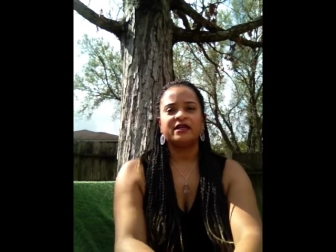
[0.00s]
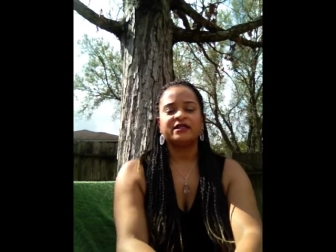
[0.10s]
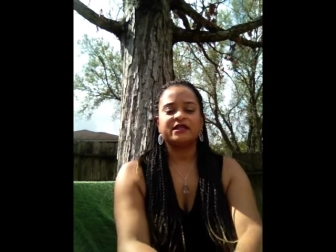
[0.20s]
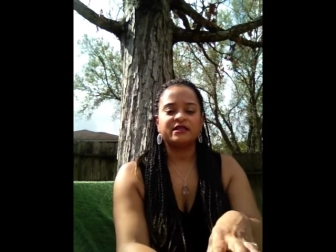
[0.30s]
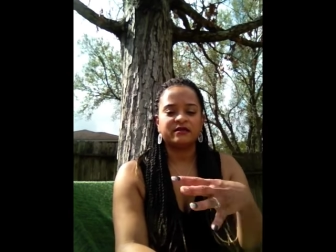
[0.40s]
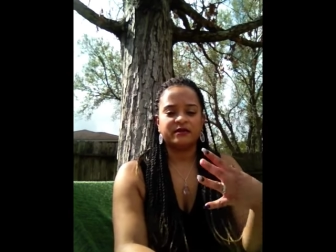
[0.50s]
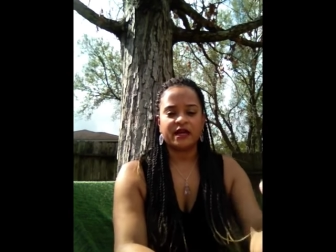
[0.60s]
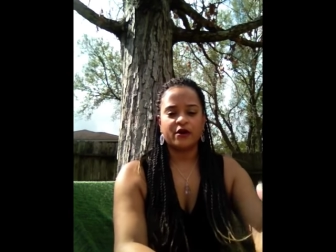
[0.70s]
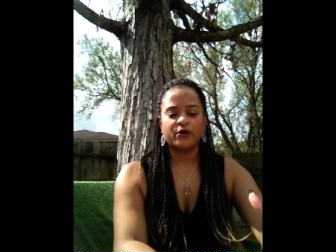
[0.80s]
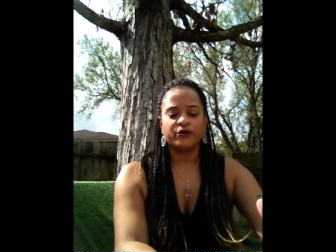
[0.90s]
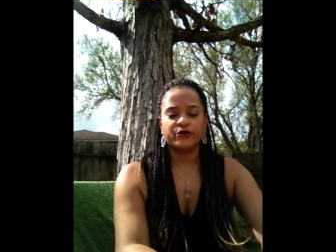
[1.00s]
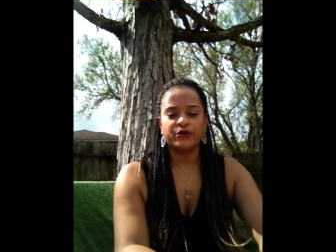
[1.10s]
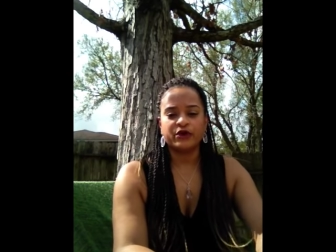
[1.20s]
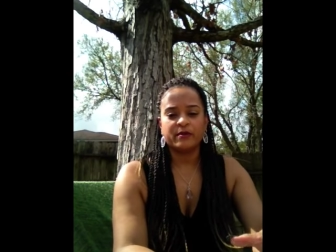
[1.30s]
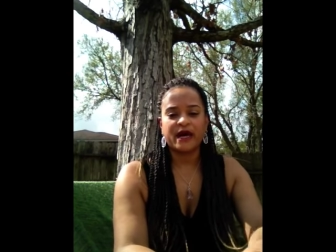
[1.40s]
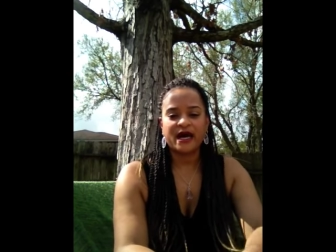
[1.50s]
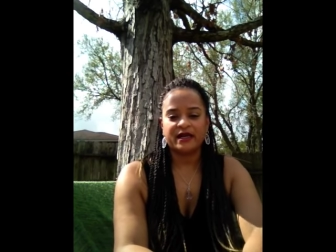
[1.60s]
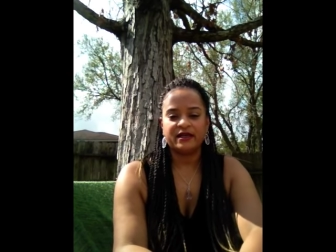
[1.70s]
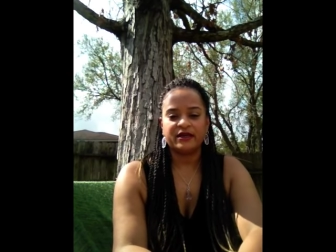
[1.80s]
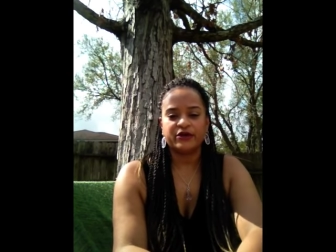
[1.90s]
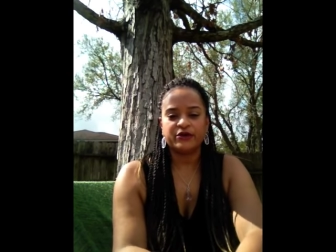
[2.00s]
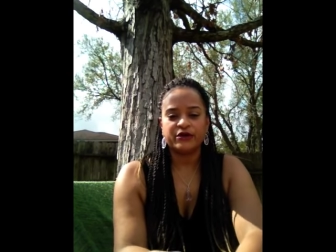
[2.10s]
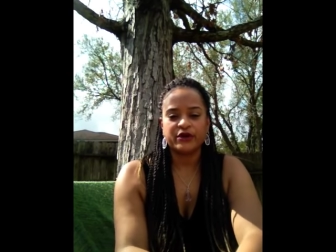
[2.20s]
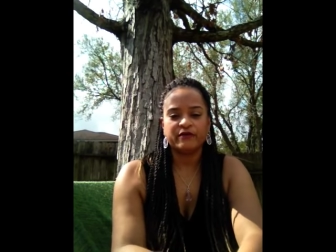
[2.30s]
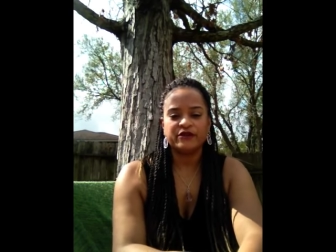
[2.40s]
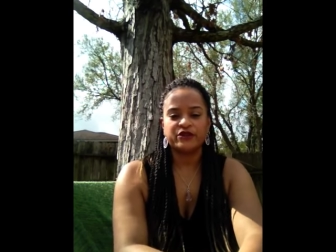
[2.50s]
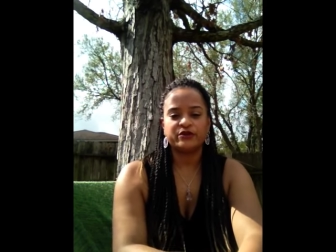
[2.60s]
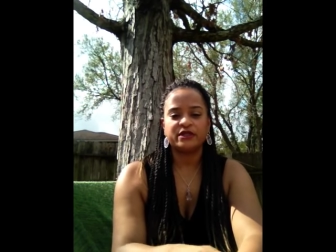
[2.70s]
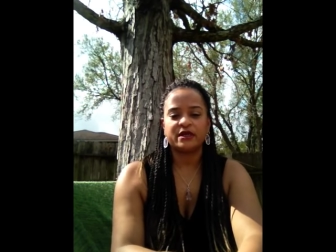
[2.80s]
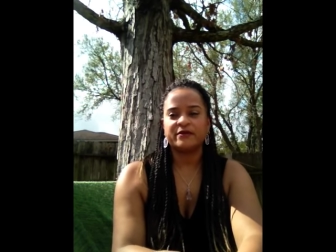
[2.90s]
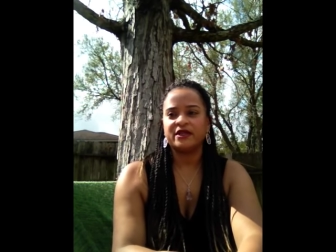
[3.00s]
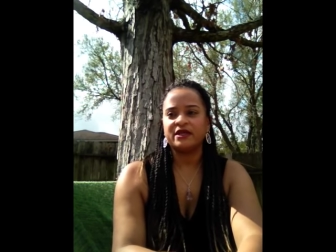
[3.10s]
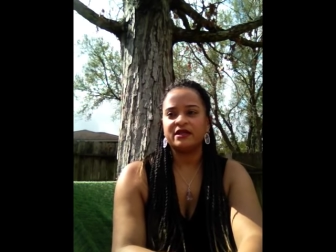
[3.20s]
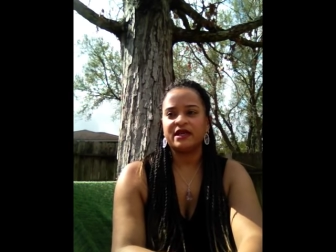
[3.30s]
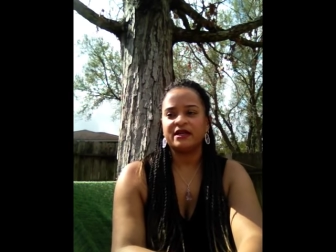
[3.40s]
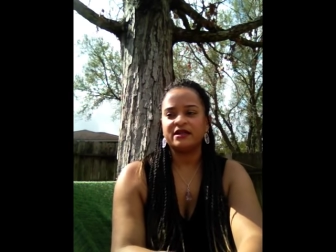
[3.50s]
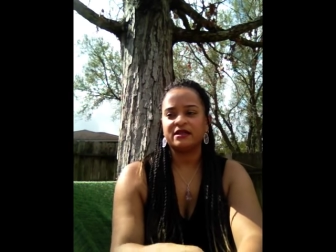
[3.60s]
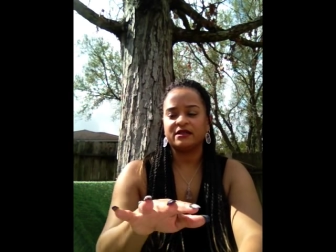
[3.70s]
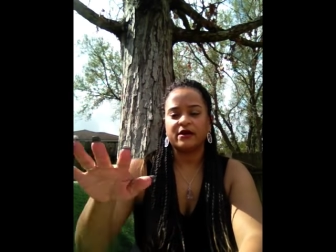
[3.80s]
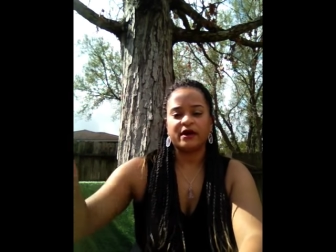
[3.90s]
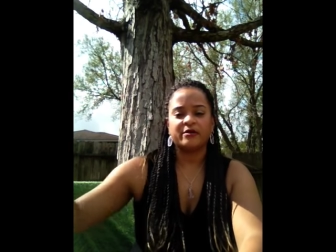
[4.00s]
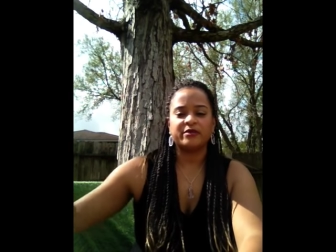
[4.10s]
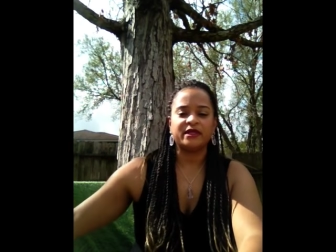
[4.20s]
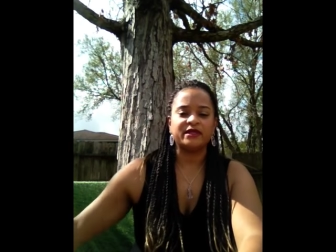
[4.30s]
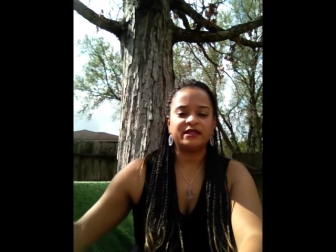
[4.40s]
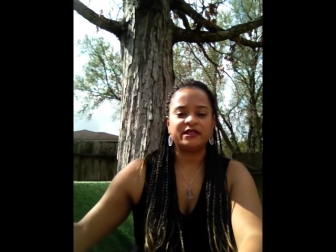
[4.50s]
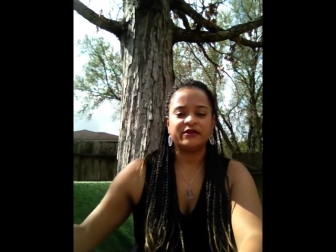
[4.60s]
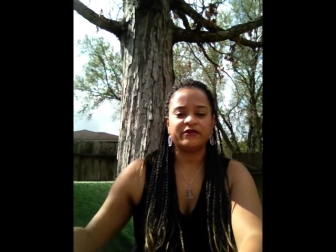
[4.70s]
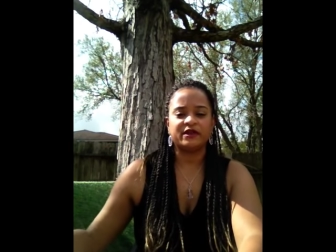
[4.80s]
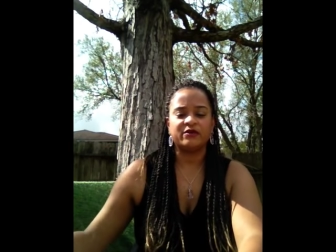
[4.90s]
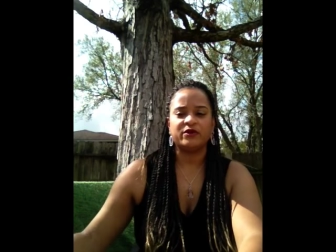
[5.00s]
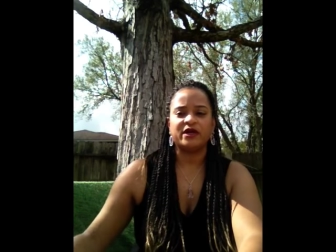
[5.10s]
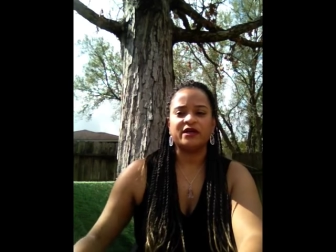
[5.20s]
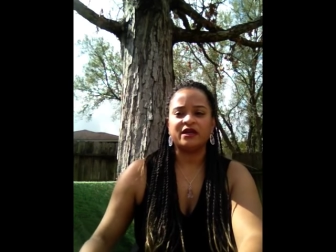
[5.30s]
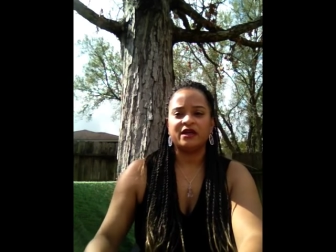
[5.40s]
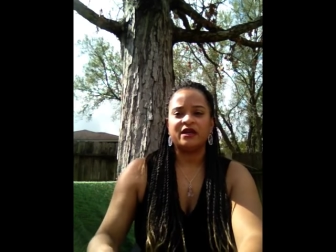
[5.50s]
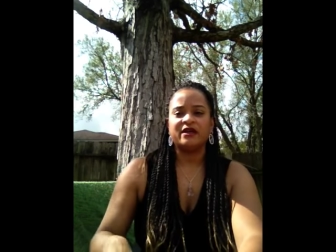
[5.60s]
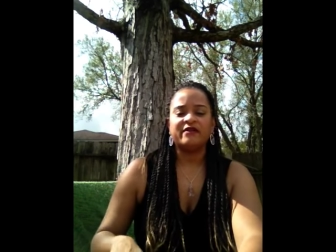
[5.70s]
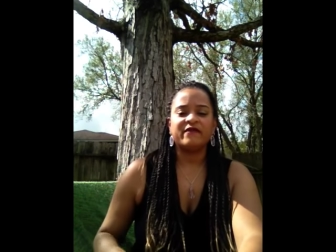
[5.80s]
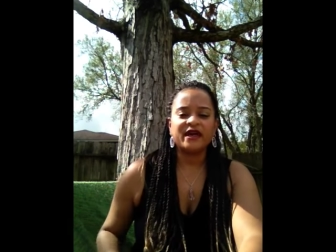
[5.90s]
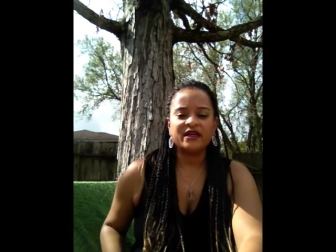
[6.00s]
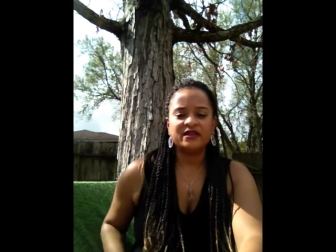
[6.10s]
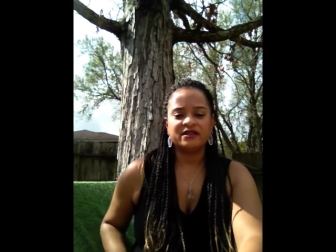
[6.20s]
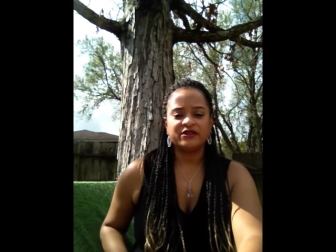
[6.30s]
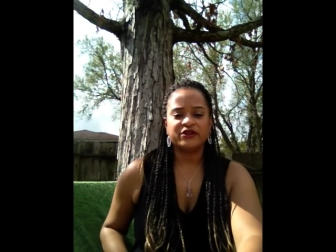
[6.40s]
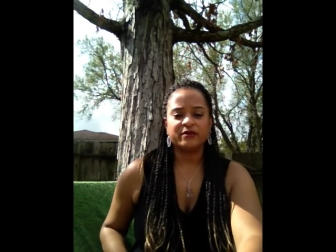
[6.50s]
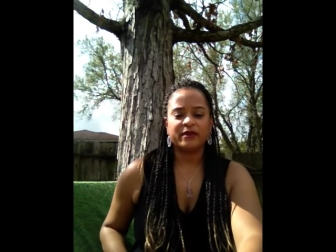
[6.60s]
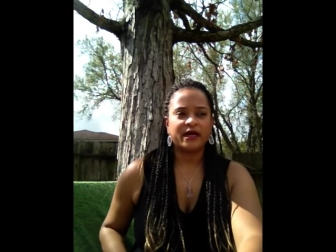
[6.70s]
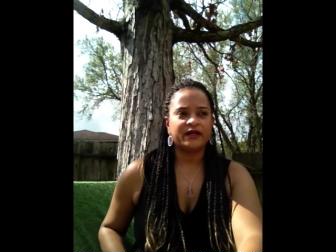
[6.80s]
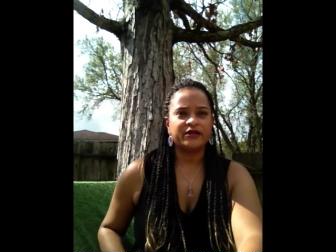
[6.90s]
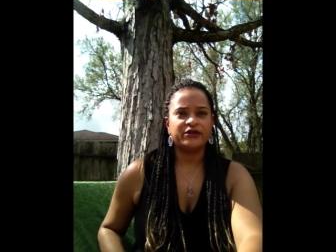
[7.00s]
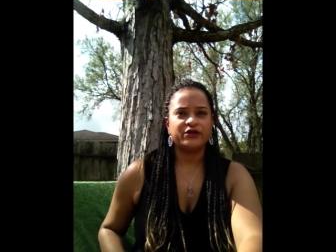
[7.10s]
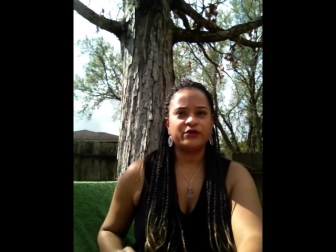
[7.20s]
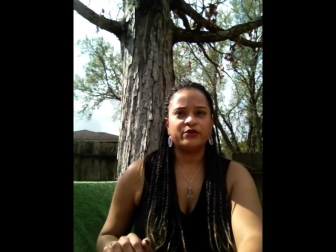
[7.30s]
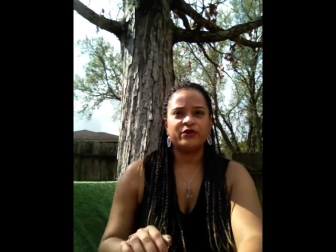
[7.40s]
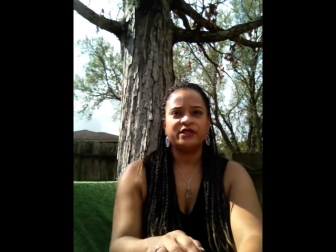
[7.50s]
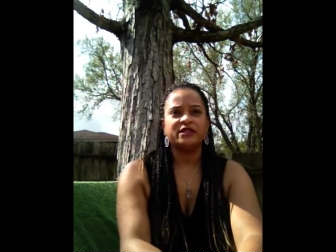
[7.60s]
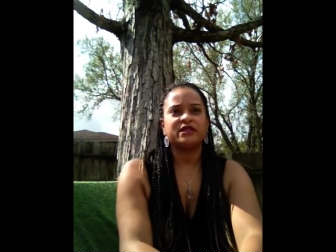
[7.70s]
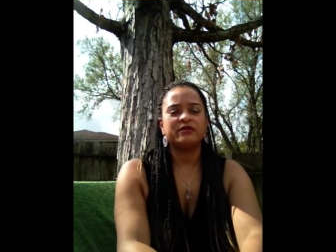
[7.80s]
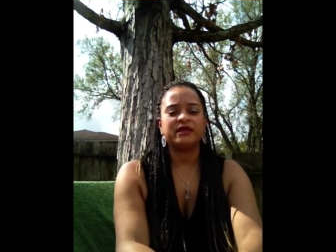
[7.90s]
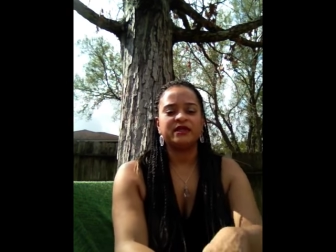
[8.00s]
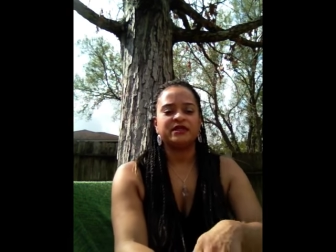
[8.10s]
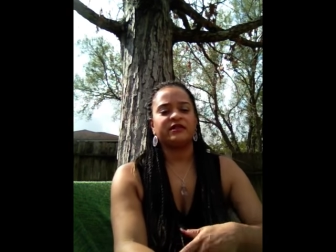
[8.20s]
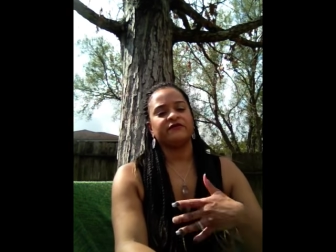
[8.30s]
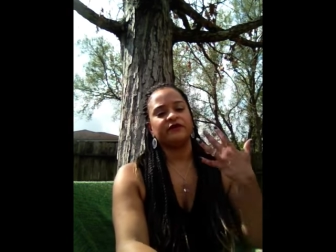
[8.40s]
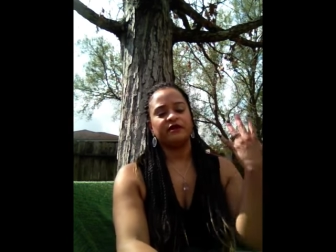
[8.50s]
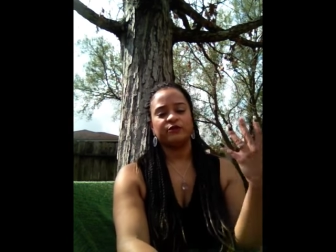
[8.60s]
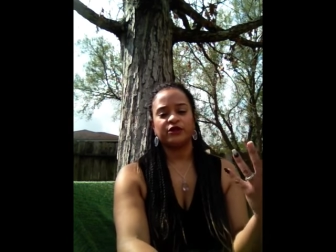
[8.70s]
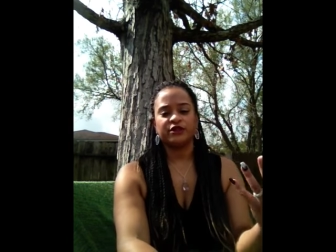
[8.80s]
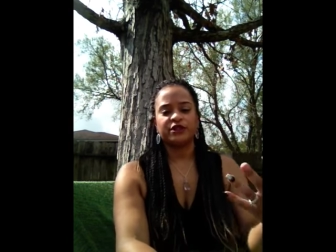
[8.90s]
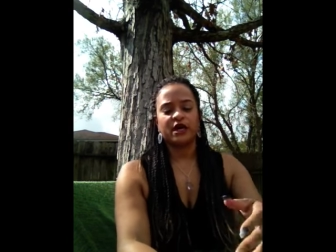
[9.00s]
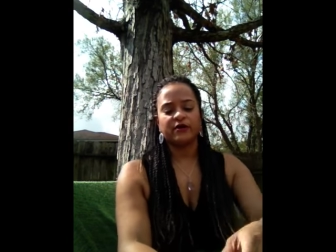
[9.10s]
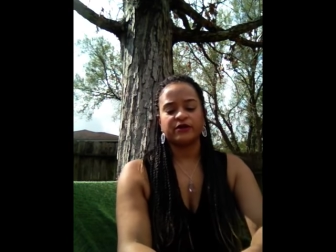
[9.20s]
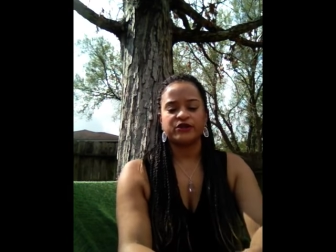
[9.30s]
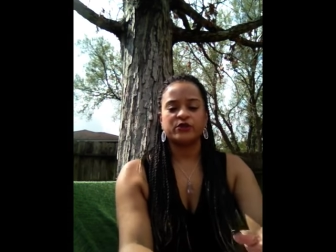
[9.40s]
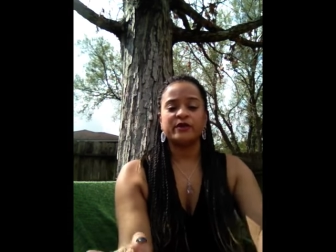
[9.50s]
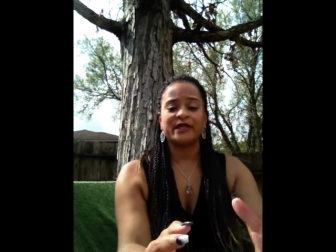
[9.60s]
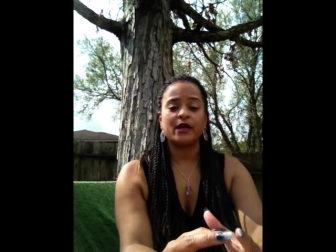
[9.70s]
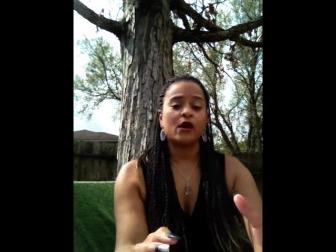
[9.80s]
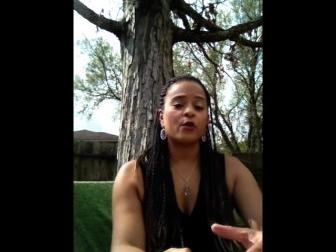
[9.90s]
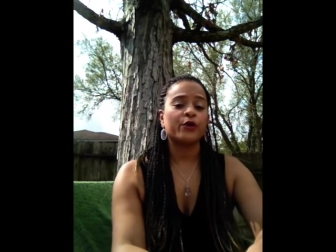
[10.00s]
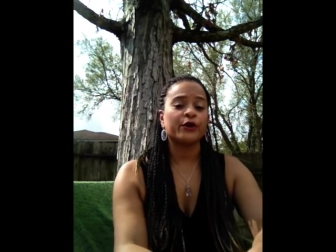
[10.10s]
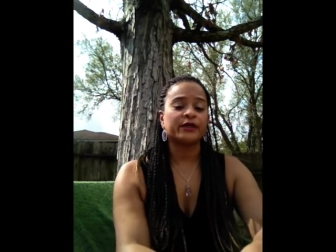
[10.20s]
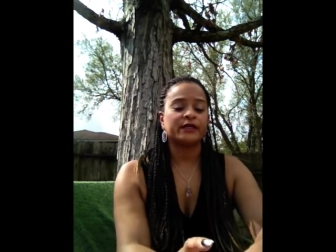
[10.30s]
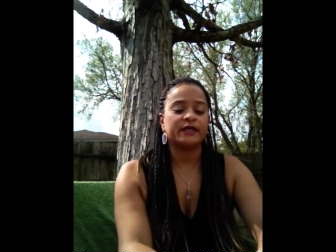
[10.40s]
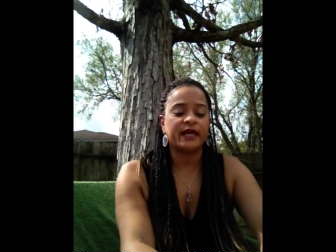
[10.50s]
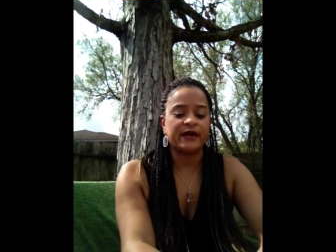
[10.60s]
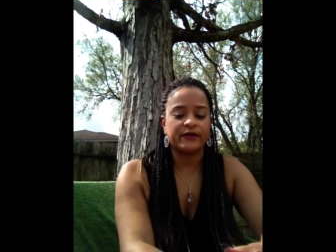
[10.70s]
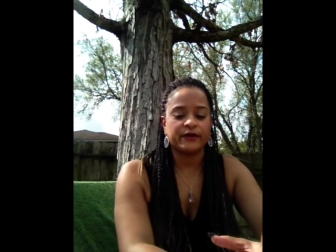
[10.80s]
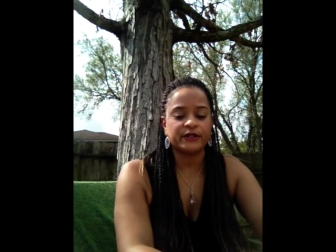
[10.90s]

systems that go through your body. Like your nerves do something that are completely different than what the veins in your body do, which is completely different than what the chakras do, but they all work together.